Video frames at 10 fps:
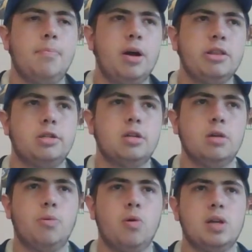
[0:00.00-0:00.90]
by the
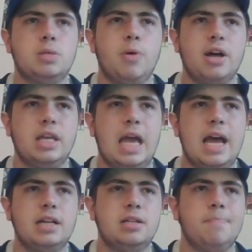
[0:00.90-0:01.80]
2 points by the
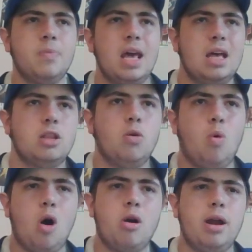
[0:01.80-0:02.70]
end. The
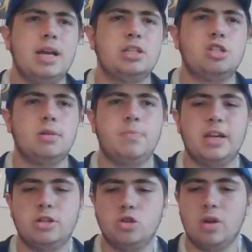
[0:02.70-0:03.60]
Warriors should
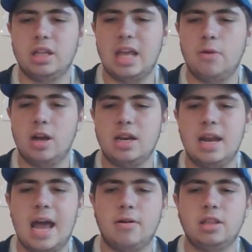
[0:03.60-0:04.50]
be enjoying their win
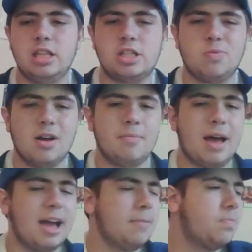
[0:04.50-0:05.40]
now in this one,
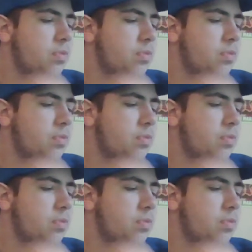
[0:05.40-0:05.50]
mate.